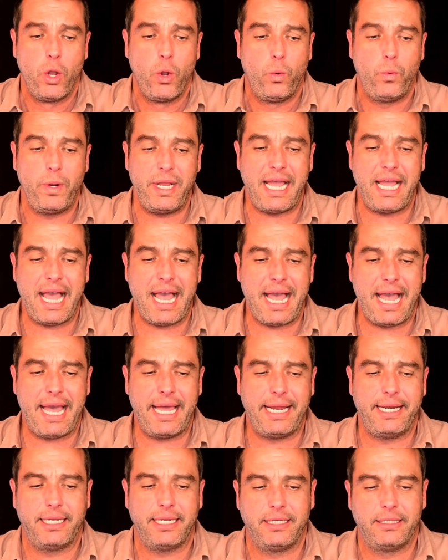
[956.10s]
We
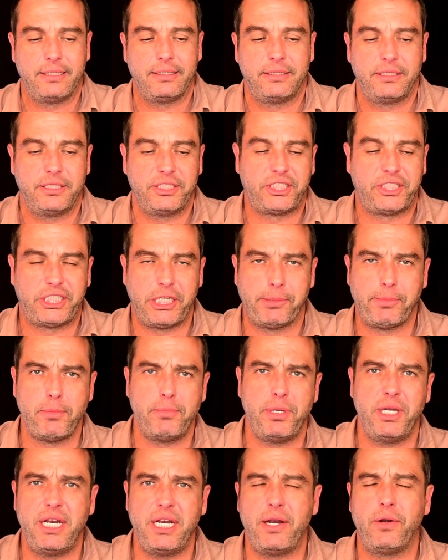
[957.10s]
had
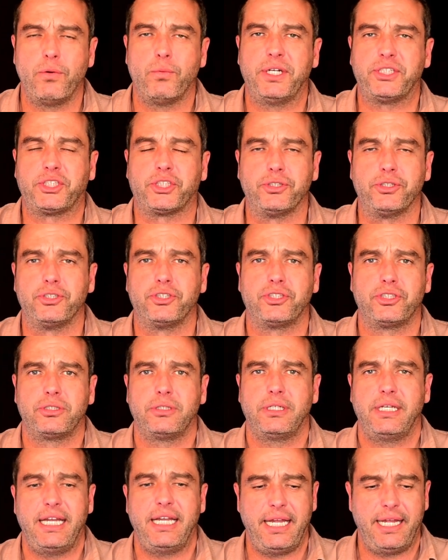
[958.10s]
Zimmerman and Richards
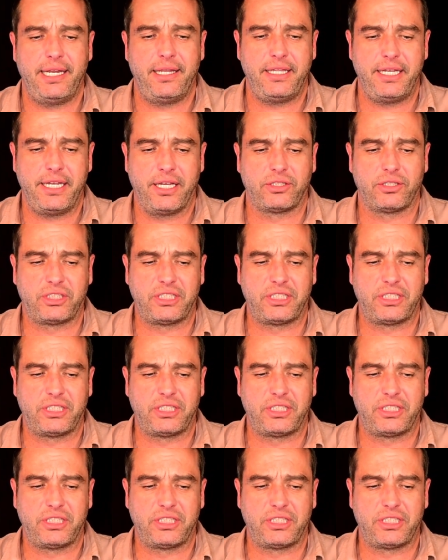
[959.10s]
in the El